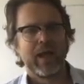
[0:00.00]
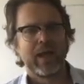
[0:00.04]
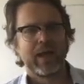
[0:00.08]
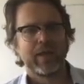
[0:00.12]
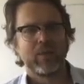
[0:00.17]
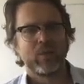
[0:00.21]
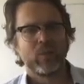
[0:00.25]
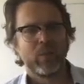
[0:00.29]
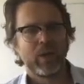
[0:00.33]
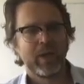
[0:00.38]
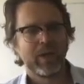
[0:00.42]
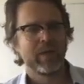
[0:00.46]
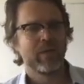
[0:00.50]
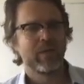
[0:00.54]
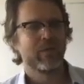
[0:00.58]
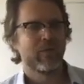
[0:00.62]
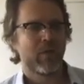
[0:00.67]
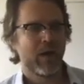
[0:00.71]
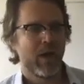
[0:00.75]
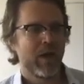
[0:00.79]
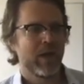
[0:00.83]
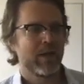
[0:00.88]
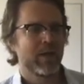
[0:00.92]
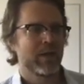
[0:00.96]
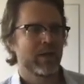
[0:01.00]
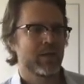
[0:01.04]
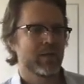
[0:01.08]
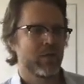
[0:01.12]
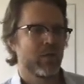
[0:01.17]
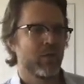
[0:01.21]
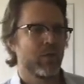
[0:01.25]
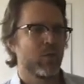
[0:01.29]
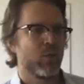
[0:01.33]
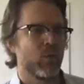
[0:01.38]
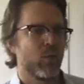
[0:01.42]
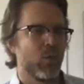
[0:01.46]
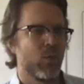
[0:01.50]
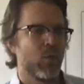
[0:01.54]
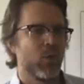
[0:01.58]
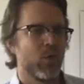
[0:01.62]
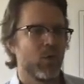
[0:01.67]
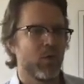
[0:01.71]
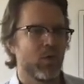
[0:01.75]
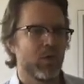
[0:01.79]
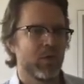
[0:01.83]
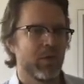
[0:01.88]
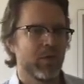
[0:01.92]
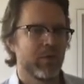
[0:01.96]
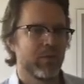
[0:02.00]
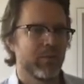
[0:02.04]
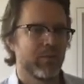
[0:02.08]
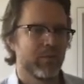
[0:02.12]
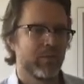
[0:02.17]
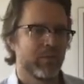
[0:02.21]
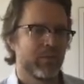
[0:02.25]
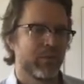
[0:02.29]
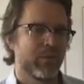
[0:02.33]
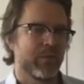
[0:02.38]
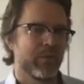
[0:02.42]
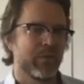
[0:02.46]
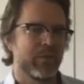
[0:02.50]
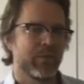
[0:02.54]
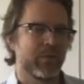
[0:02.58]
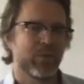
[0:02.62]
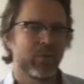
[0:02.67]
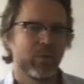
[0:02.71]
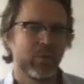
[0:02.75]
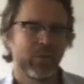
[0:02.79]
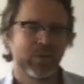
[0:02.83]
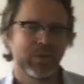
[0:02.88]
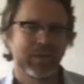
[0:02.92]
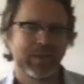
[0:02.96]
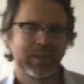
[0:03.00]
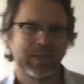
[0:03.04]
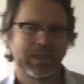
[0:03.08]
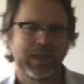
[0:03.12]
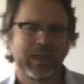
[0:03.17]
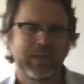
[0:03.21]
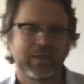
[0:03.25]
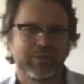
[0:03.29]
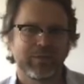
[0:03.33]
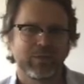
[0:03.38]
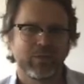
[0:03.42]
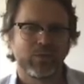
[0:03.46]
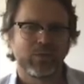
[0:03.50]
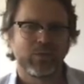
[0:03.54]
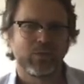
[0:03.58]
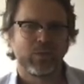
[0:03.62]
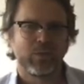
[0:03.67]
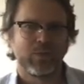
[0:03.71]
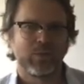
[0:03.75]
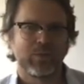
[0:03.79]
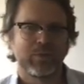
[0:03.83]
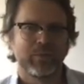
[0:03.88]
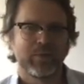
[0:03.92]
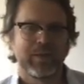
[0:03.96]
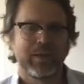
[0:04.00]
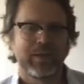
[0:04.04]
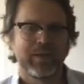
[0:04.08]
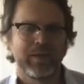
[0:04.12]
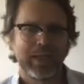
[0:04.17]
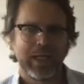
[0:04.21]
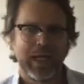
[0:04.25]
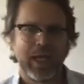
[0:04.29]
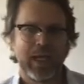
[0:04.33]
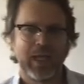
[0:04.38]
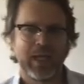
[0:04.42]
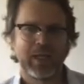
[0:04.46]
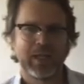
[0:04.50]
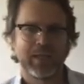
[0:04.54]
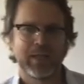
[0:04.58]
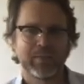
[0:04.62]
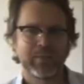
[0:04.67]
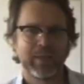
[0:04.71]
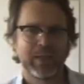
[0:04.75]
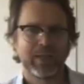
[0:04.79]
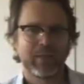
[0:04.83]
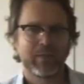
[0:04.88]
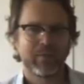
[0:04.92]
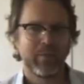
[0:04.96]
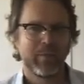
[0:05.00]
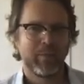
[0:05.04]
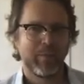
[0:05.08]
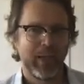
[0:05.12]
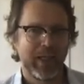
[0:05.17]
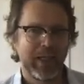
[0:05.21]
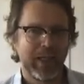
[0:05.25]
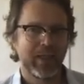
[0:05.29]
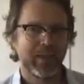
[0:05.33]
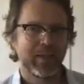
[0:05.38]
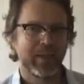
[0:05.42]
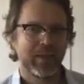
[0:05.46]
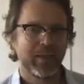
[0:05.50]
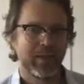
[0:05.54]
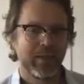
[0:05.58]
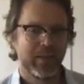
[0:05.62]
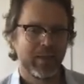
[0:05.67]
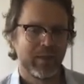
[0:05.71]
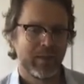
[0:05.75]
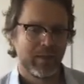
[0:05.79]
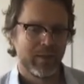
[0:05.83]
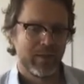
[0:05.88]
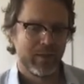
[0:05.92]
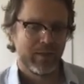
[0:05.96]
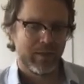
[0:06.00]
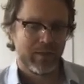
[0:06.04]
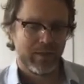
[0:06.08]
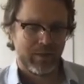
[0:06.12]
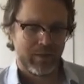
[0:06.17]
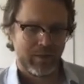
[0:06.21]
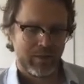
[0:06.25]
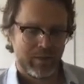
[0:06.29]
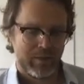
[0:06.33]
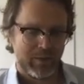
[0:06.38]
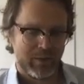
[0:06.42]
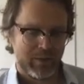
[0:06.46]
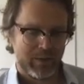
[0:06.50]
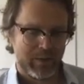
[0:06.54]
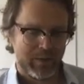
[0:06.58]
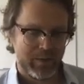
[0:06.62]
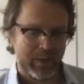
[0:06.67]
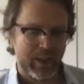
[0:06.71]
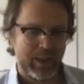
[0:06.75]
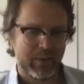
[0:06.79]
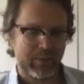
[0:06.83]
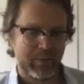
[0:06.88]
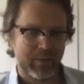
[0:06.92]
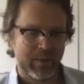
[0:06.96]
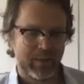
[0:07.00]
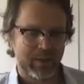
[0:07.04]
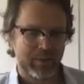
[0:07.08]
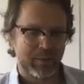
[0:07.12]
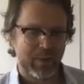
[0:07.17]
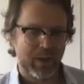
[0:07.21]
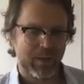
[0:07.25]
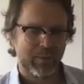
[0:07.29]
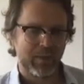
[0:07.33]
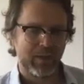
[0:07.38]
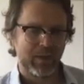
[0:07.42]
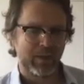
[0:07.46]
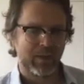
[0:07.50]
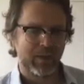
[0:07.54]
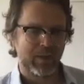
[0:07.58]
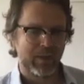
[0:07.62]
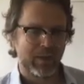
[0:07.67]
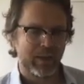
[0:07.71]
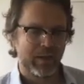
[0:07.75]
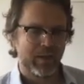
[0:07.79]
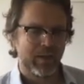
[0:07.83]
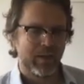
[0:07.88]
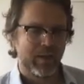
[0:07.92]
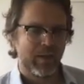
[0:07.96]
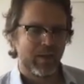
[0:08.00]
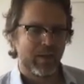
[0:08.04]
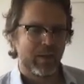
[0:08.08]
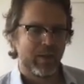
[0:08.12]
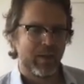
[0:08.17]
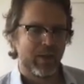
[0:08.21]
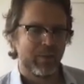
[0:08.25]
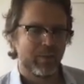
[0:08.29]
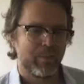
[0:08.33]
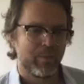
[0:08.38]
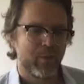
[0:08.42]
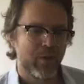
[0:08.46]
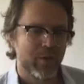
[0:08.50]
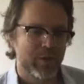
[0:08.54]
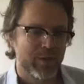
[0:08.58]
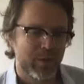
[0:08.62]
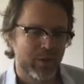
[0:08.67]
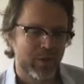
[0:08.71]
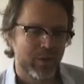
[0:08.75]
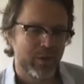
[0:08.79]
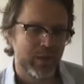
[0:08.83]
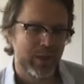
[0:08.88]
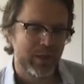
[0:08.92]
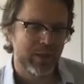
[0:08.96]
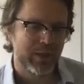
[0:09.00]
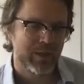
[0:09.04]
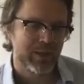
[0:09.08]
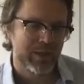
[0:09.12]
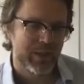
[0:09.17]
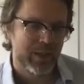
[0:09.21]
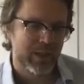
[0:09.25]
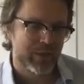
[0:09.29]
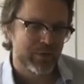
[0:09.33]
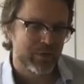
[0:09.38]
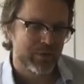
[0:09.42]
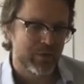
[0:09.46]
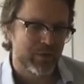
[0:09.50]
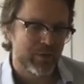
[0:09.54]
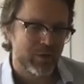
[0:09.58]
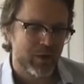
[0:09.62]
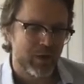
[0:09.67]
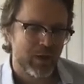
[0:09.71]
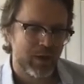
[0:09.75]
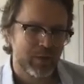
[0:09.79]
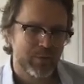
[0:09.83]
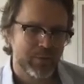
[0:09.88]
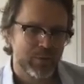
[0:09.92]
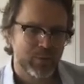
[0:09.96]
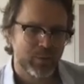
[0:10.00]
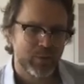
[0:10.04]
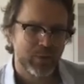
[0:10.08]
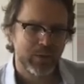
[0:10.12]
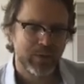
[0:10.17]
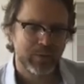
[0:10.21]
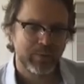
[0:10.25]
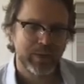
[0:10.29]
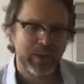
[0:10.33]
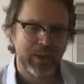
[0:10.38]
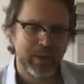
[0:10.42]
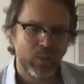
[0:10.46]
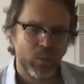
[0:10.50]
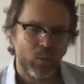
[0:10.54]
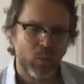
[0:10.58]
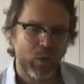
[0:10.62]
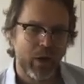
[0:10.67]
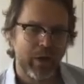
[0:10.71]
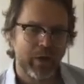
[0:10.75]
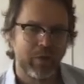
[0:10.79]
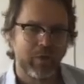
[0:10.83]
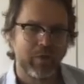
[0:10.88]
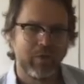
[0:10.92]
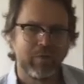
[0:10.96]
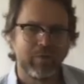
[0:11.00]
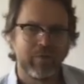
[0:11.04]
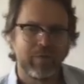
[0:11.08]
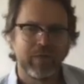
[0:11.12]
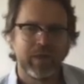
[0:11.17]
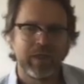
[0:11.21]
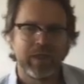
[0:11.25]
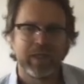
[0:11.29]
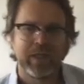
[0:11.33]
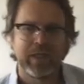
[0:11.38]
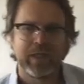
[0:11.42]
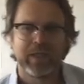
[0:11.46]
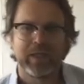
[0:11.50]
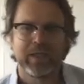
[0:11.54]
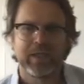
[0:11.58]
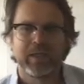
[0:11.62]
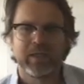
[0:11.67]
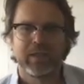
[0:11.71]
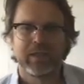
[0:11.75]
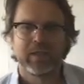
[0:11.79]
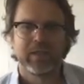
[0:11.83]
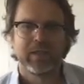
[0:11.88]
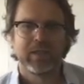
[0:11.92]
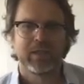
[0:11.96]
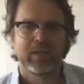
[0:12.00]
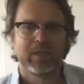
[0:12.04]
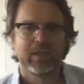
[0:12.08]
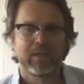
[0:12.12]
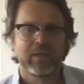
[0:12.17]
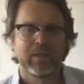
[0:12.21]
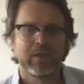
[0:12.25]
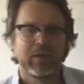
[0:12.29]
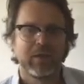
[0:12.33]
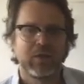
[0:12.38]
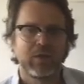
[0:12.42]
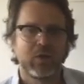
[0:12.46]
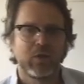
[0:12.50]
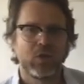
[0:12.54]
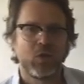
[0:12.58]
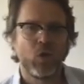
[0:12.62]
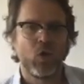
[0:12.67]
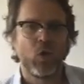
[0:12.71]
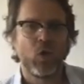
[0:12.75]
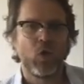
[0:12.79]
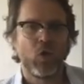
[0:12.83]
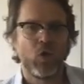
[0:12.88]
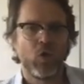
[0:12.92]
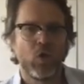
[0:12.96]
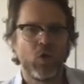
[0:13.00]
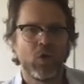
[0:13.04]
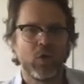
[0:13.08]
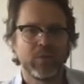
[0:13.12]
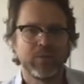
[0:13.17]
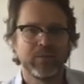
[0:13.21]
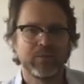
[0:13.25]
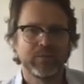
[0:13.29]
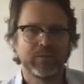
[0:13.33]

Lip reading: when the writing is on the wall towards the end of the war, the Allies make repeated statements publicly that prosecuting international crimes will be one of the core